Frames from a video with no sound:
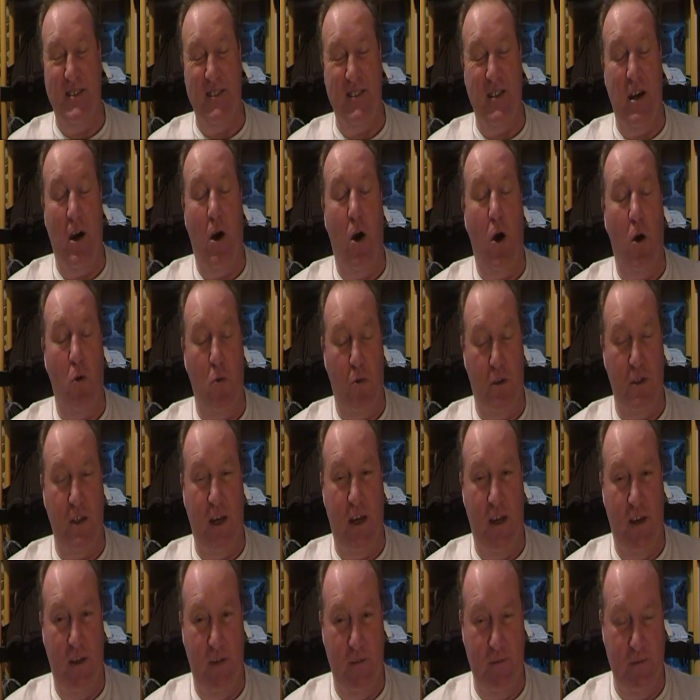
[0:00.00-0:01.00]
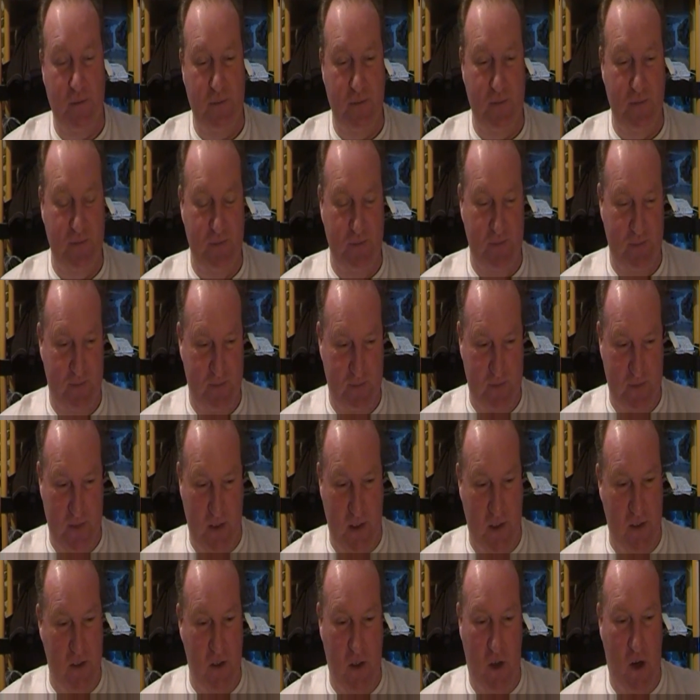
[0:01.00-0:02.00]
isn't a hoaxer.
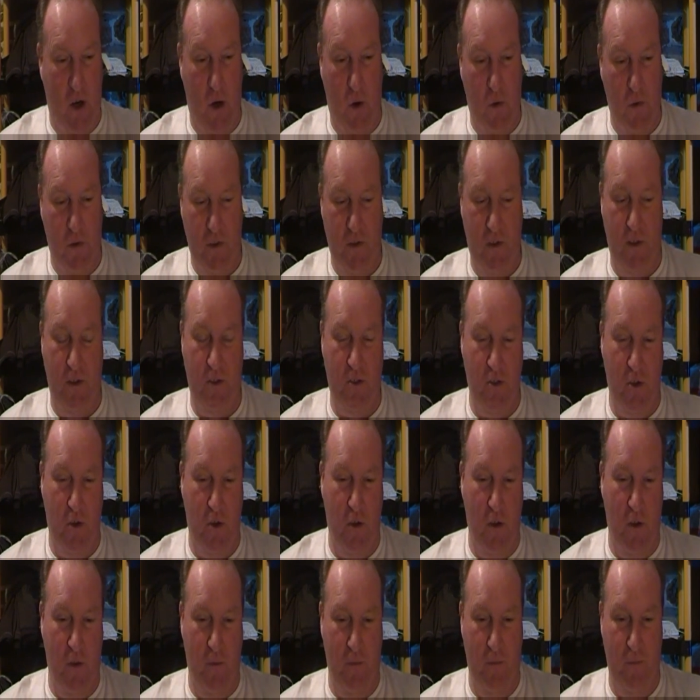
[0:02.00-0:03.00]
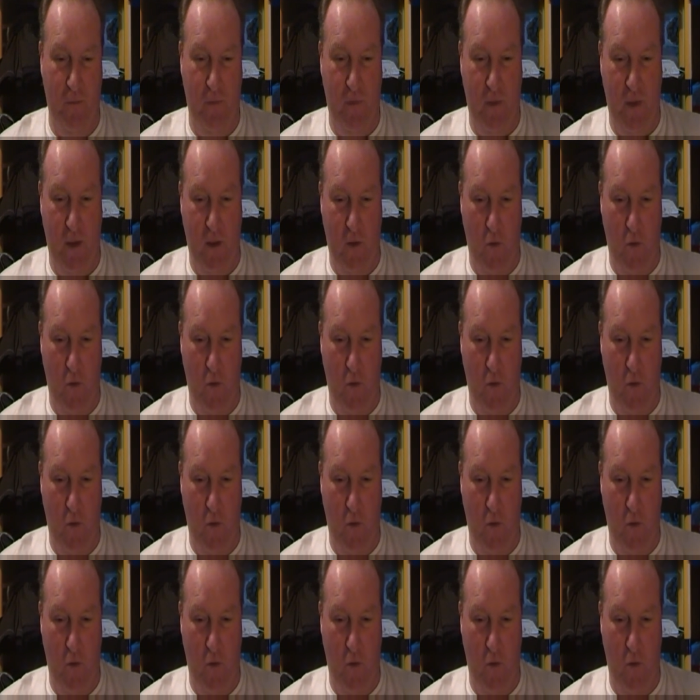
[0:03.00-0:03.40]
He's not a hoaxer at all.